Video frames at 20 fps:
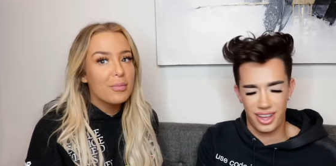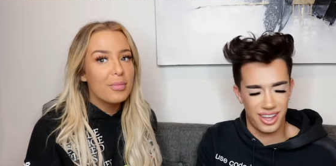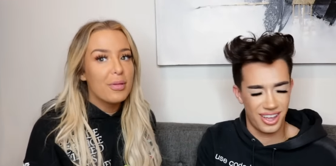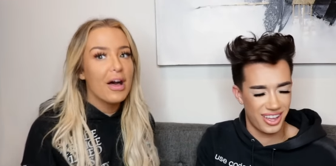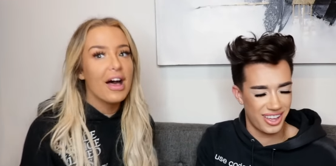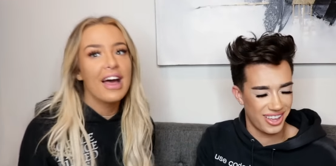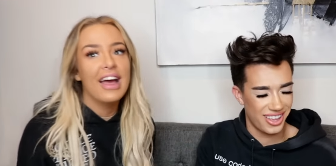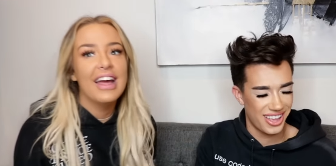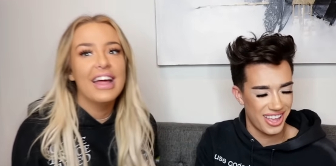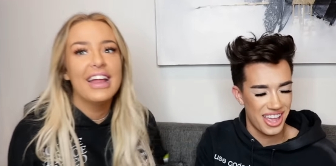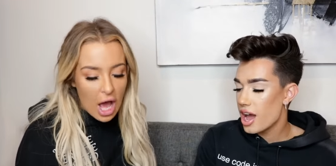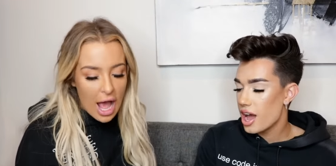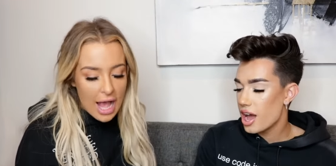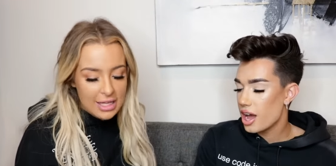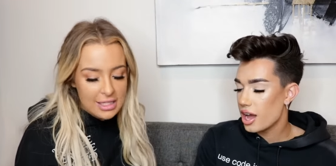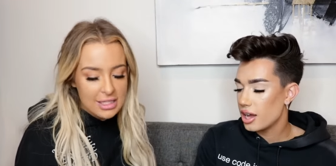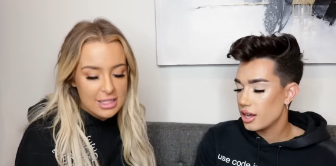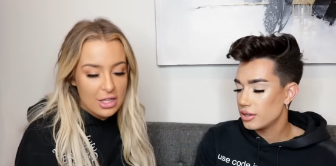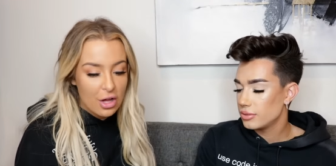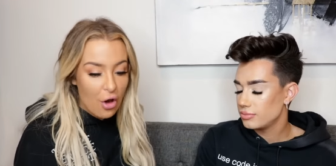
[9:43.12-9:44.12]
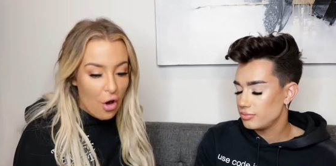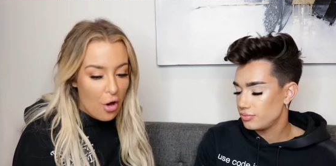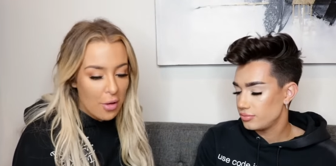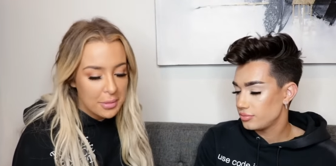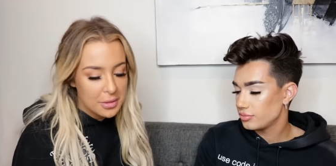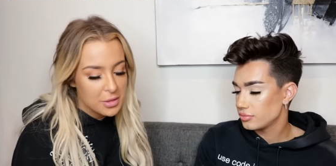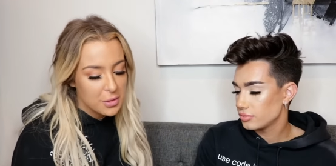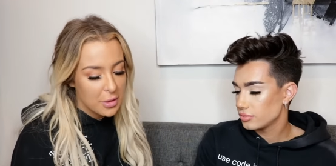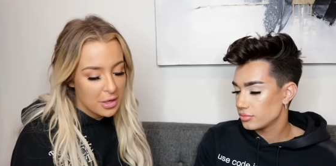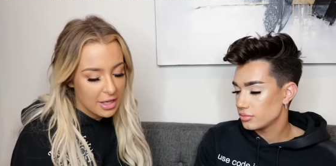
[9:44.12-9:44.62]
Speaker 1: but I still
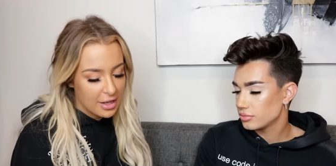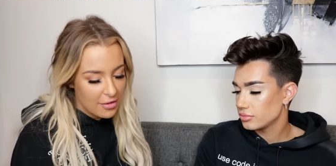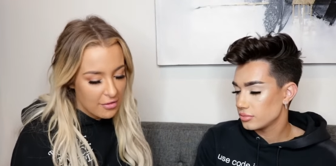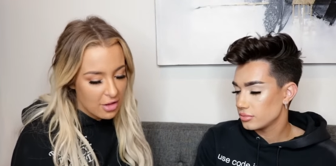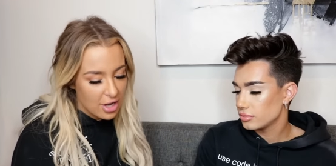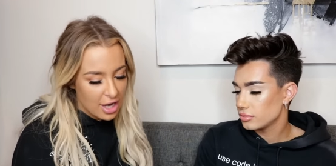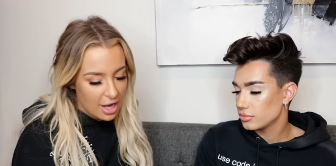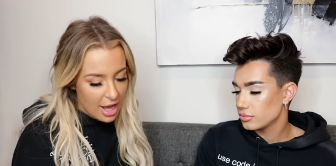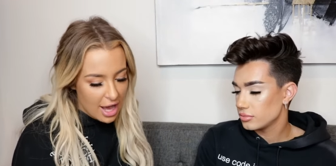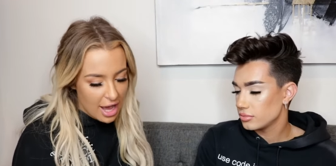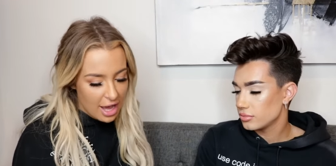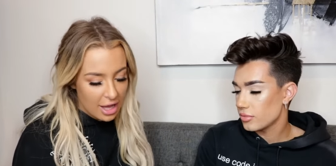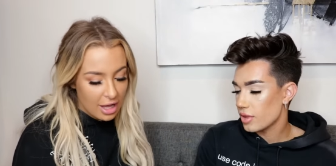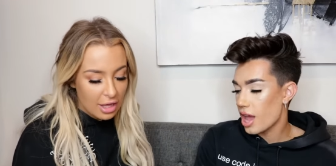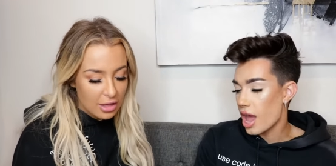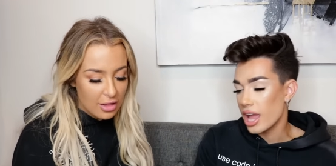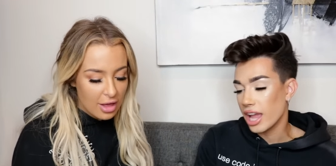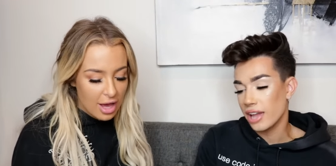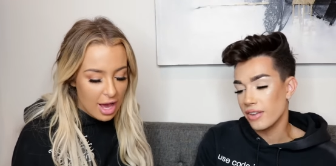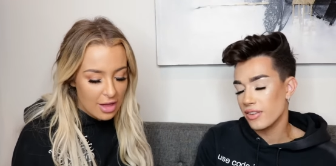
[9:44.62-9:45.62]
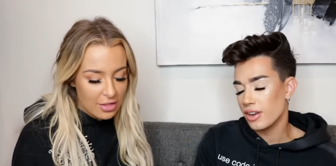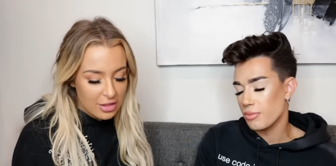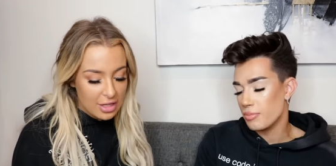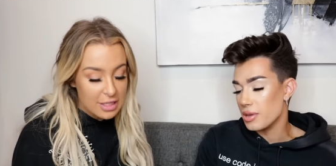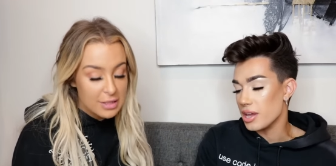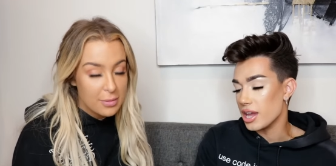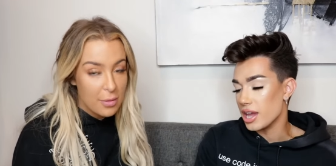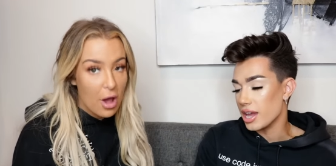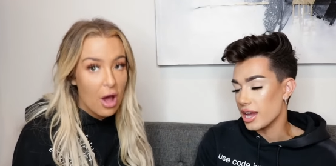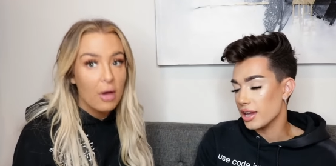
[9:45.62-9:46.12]
almost want to give it an A. like I
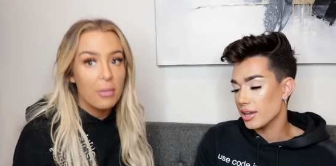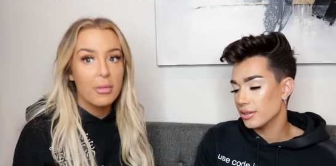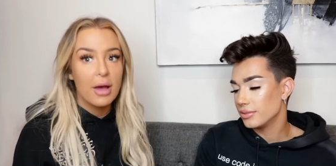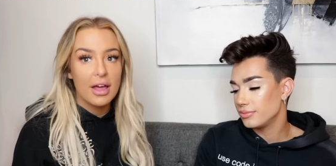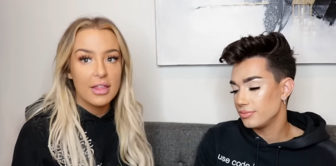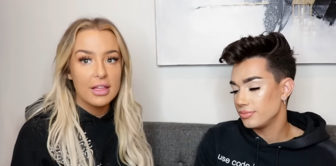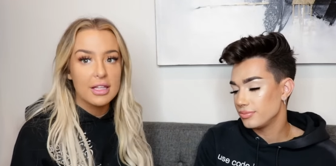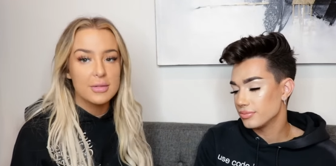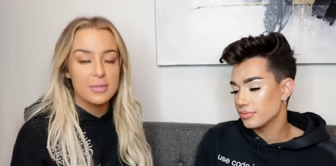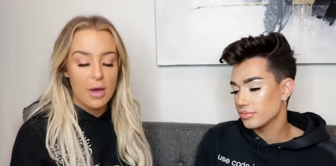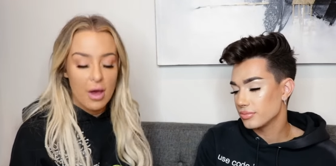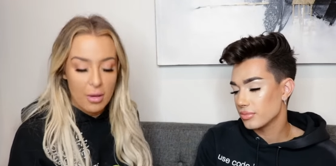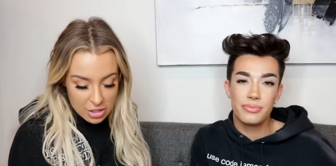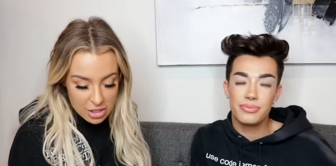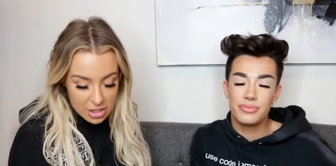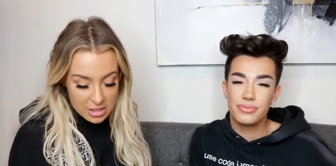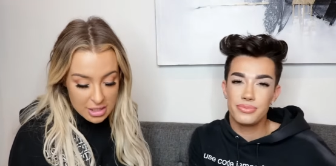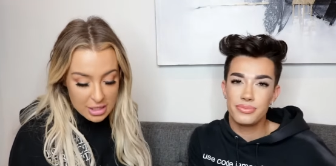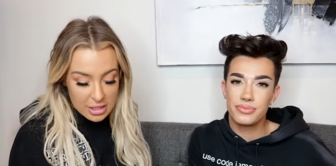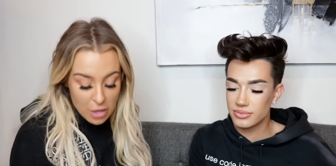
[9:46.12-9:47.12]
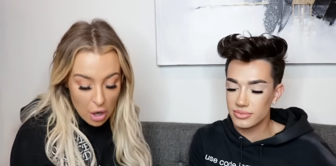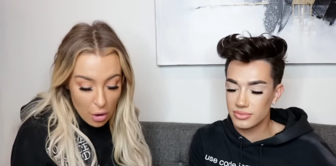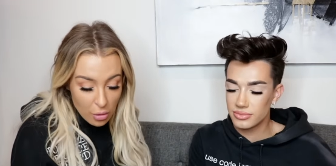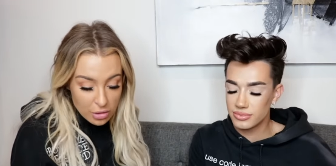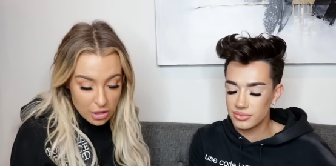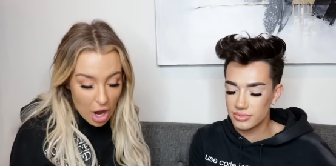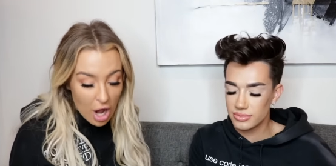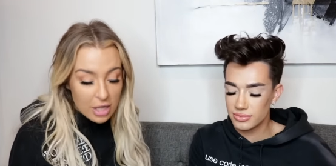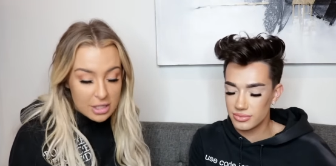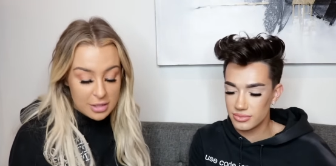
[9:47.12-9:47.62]
think it's bomb. I think it's bomb. She said,
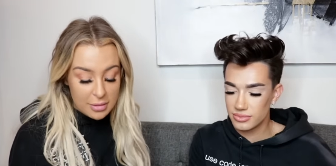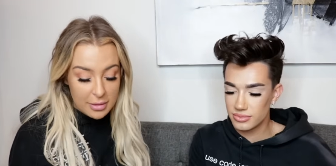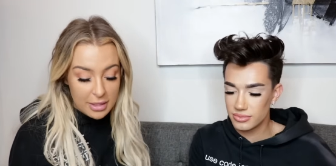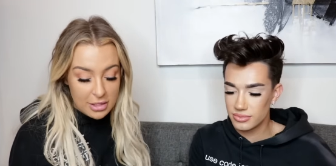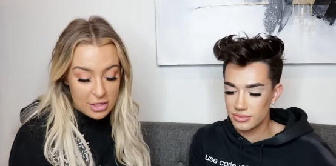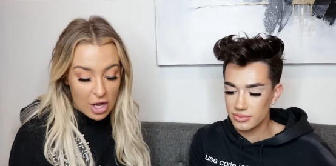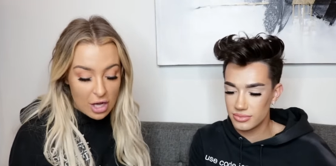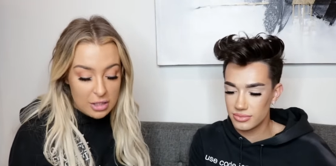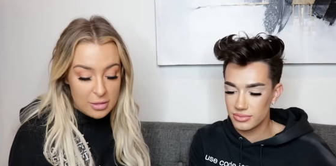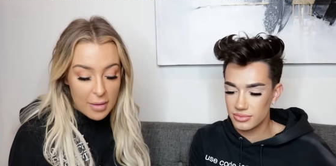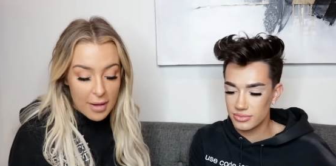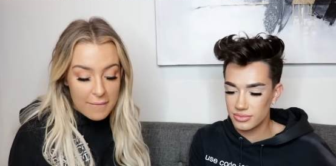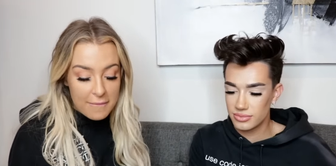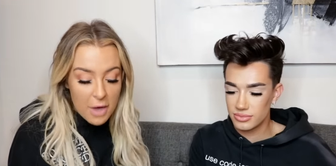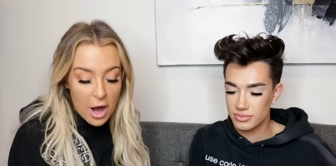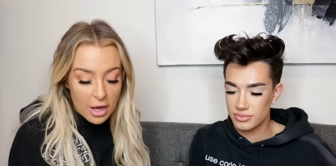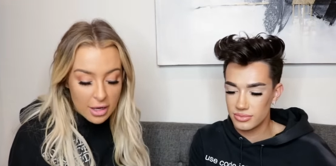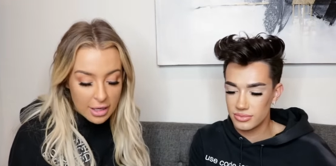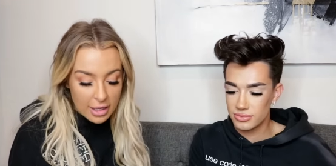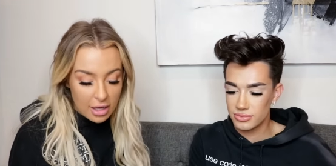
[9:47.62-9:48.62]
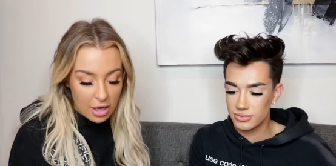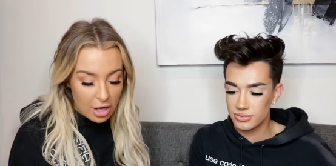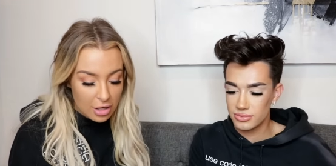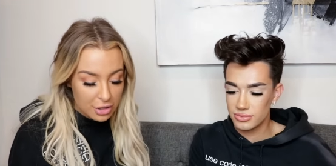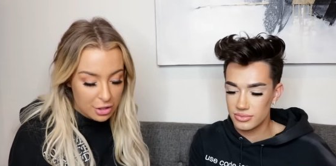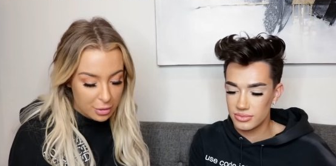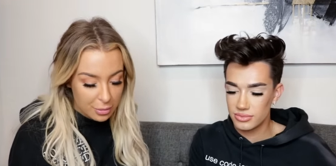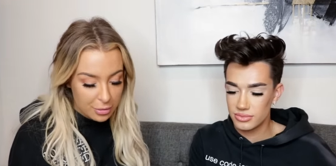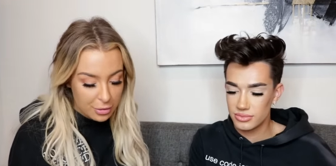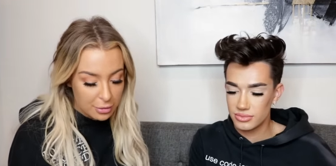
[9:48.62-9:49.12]
don't talk to me. Talk to my fucking
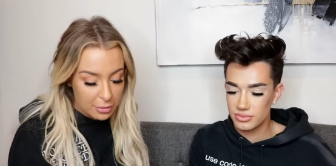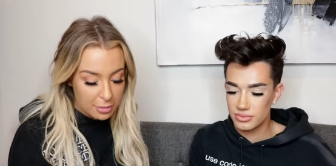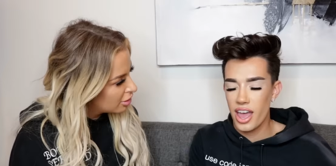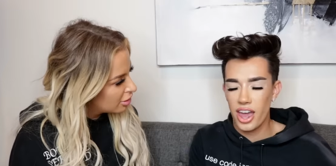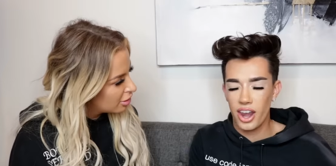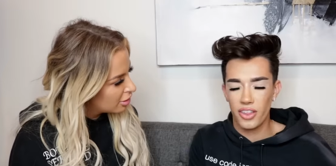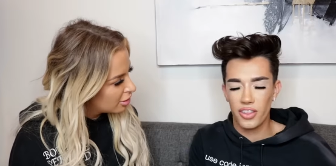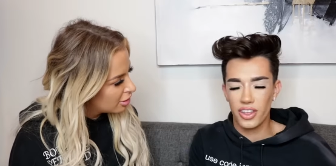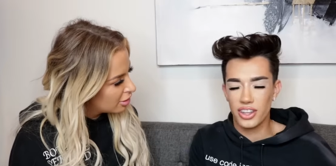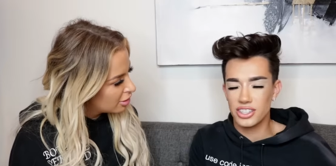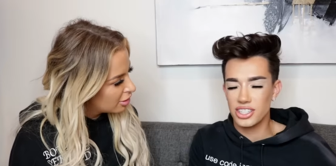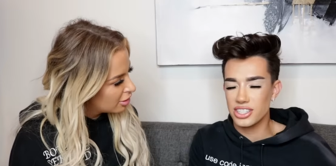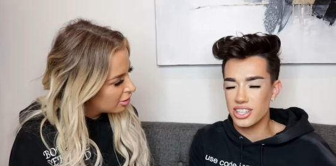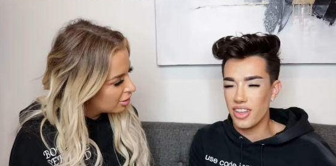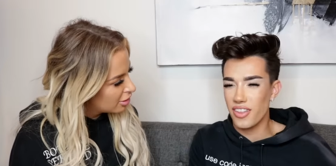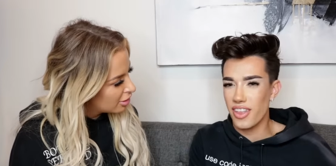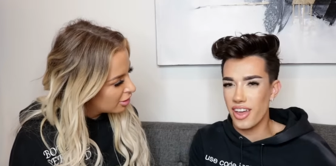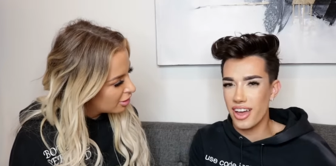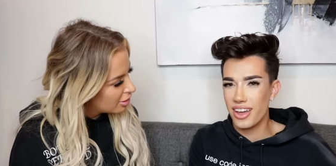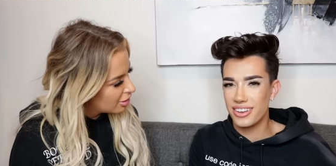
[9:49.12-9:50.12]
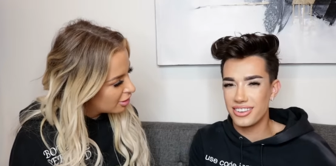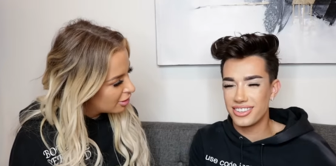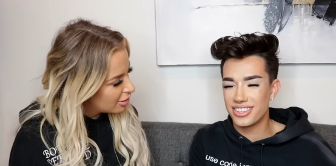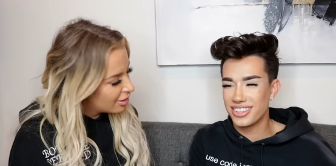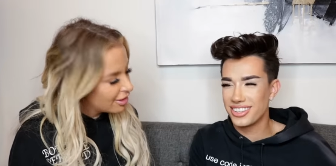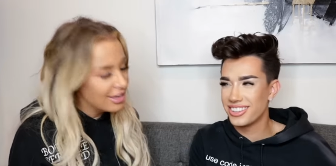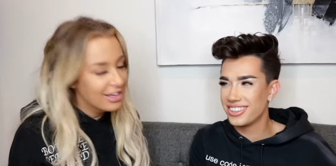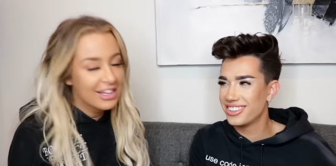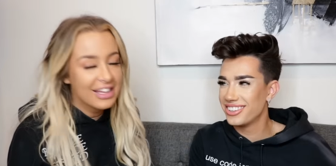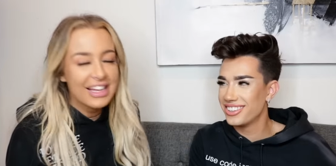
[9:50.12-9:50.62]
underboob. I don't think she said
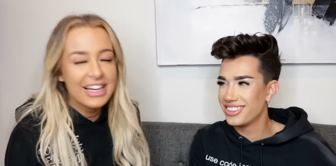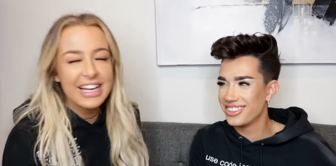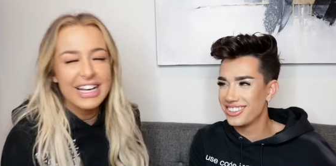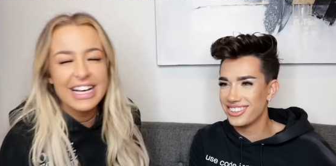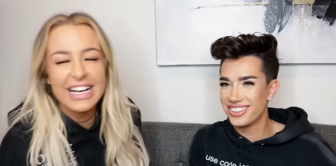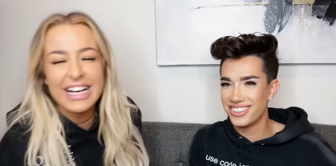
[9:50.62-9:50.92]
that.